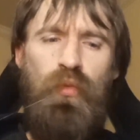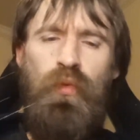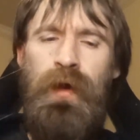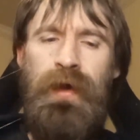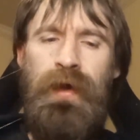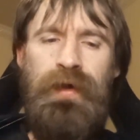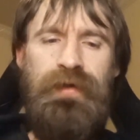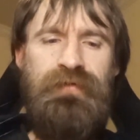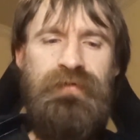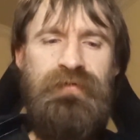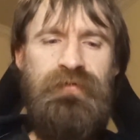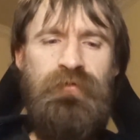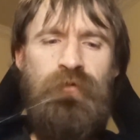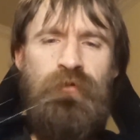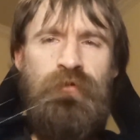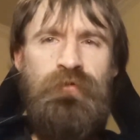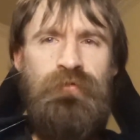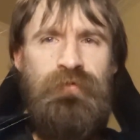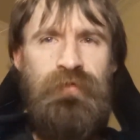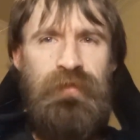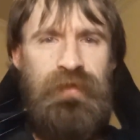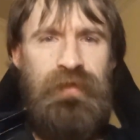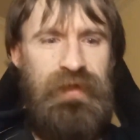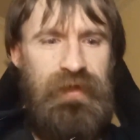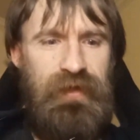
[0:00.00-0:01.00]
"Why,
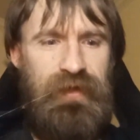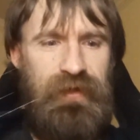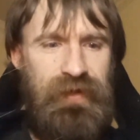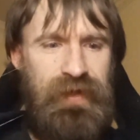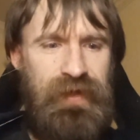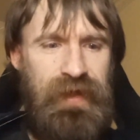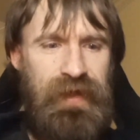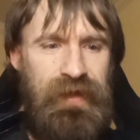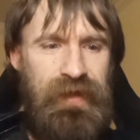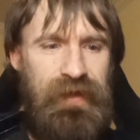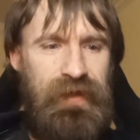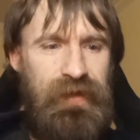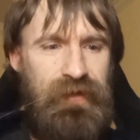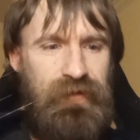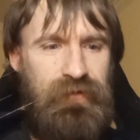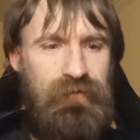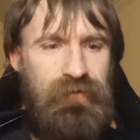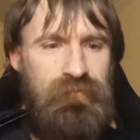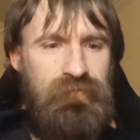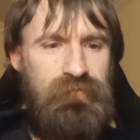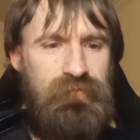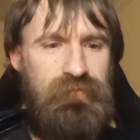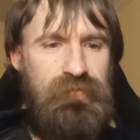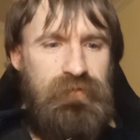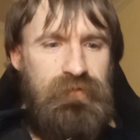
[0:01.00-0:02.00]
certainly you can."
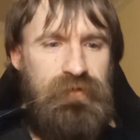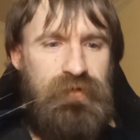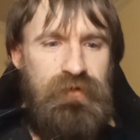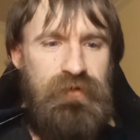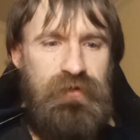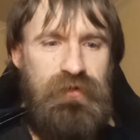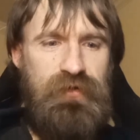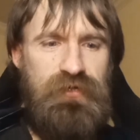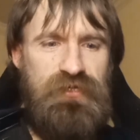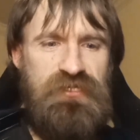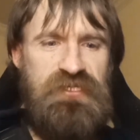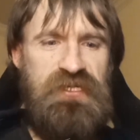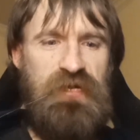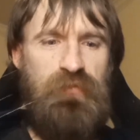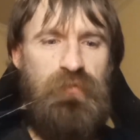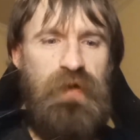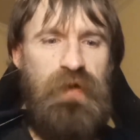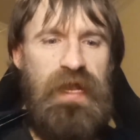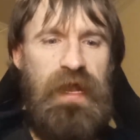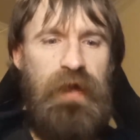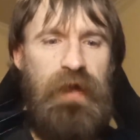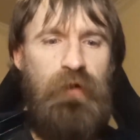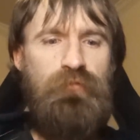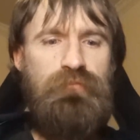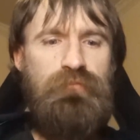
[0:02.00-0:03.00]
She
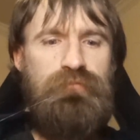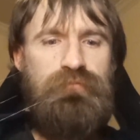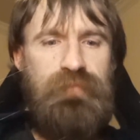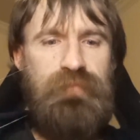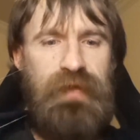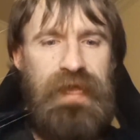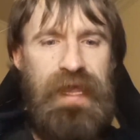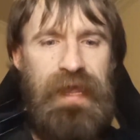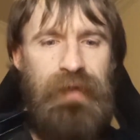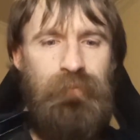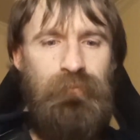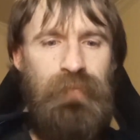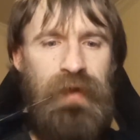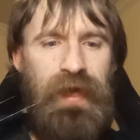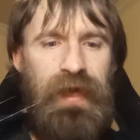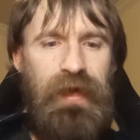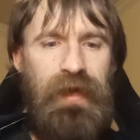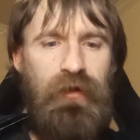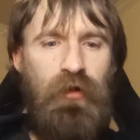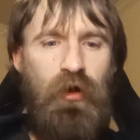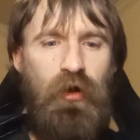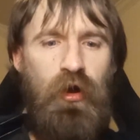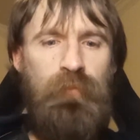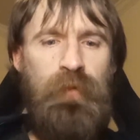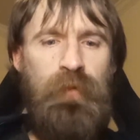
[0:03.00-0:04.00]
went out and came
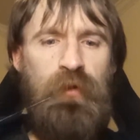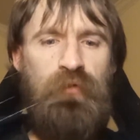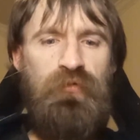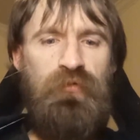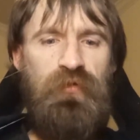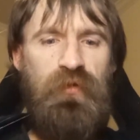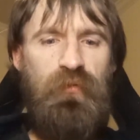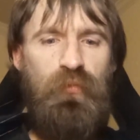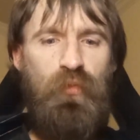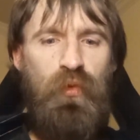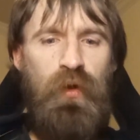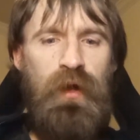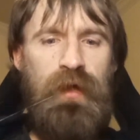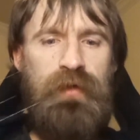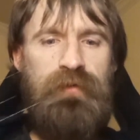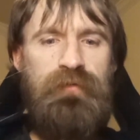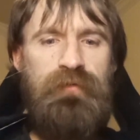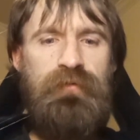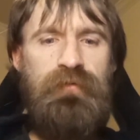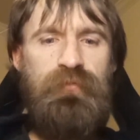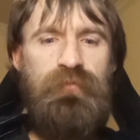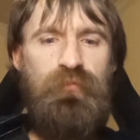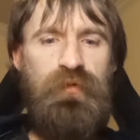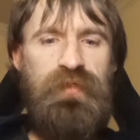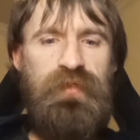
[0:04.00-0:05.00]
back almost at
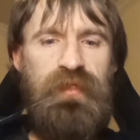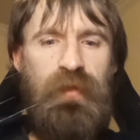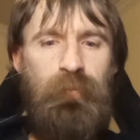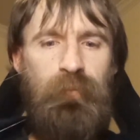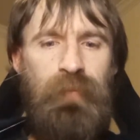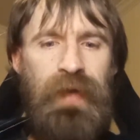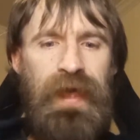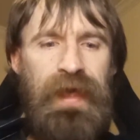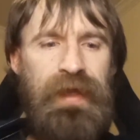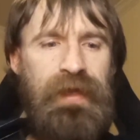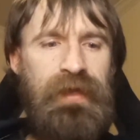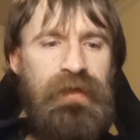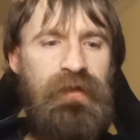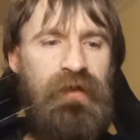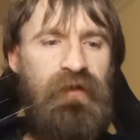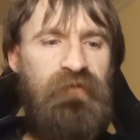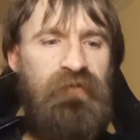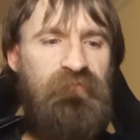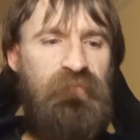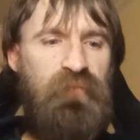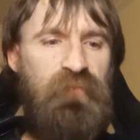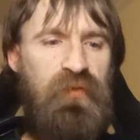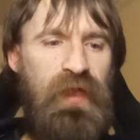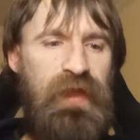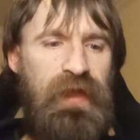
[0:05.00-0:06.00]
once with a packet
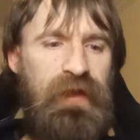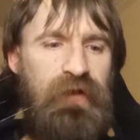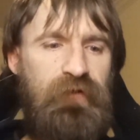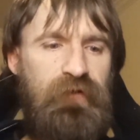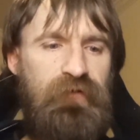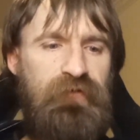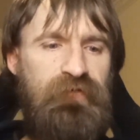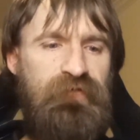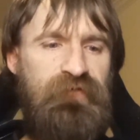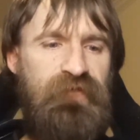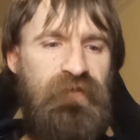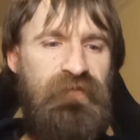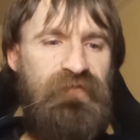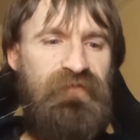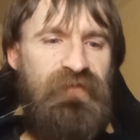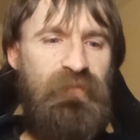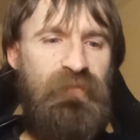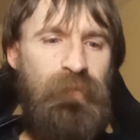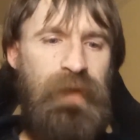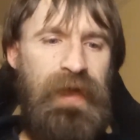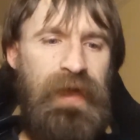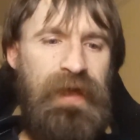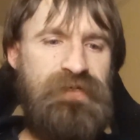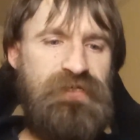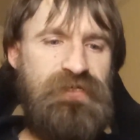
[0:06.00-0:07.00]
of players and
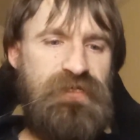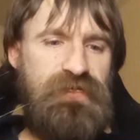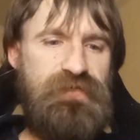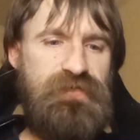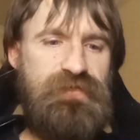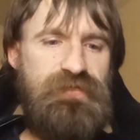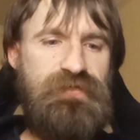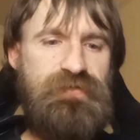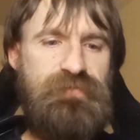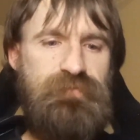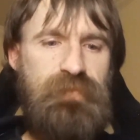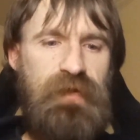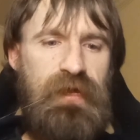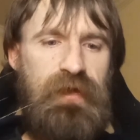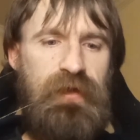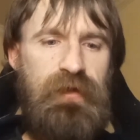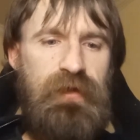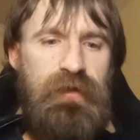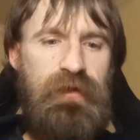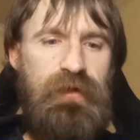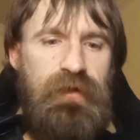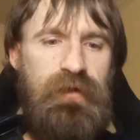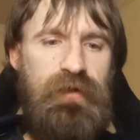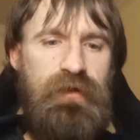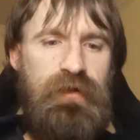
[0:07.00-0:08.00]
some matches.
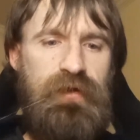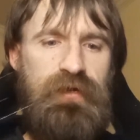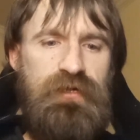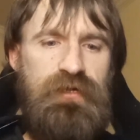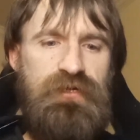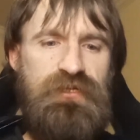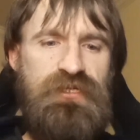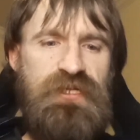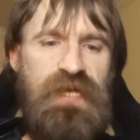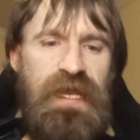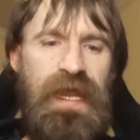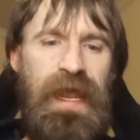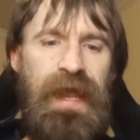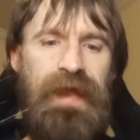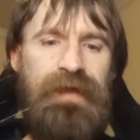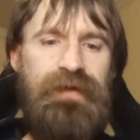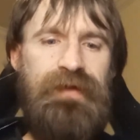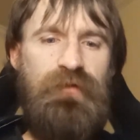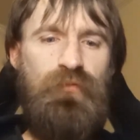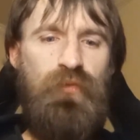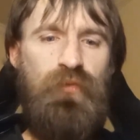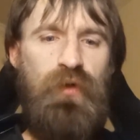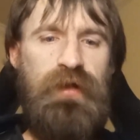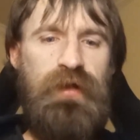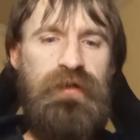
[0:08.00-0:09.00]
She
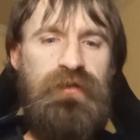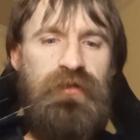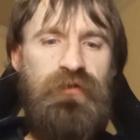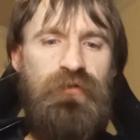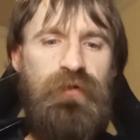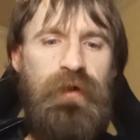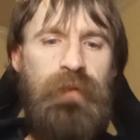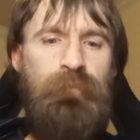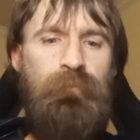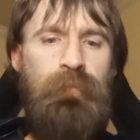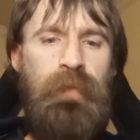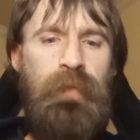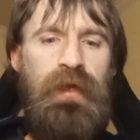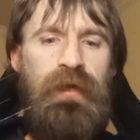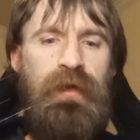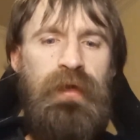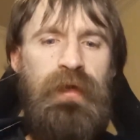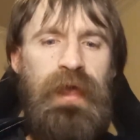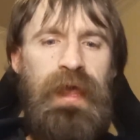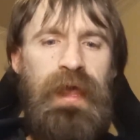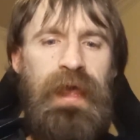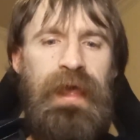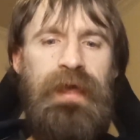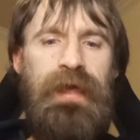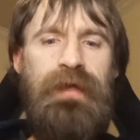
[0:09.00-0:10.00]
handed one to him,
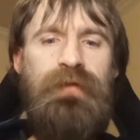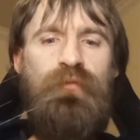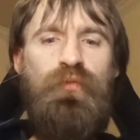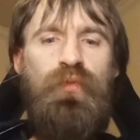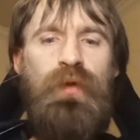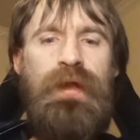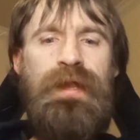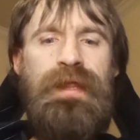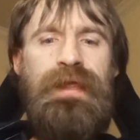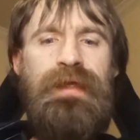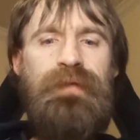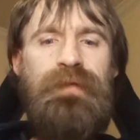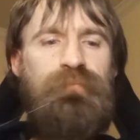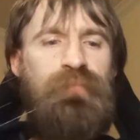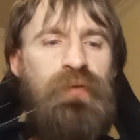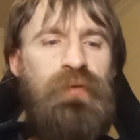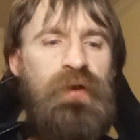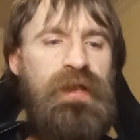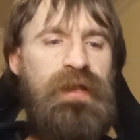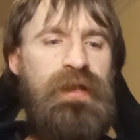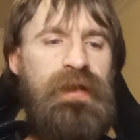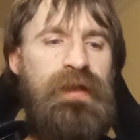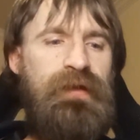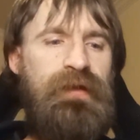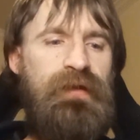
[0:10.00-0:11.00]
and when he had
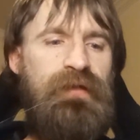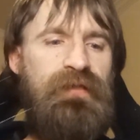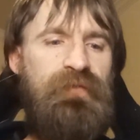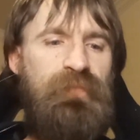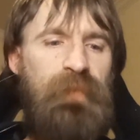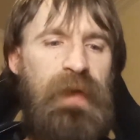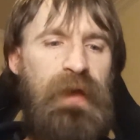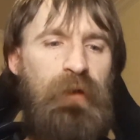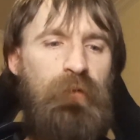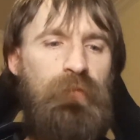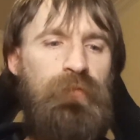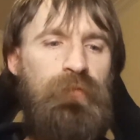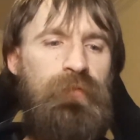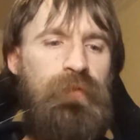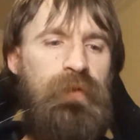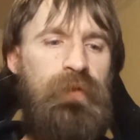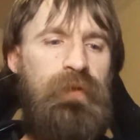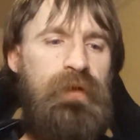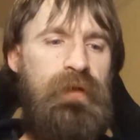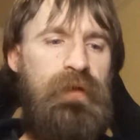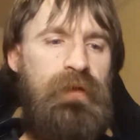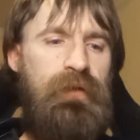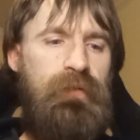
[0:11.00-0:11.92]
put it in his mouth,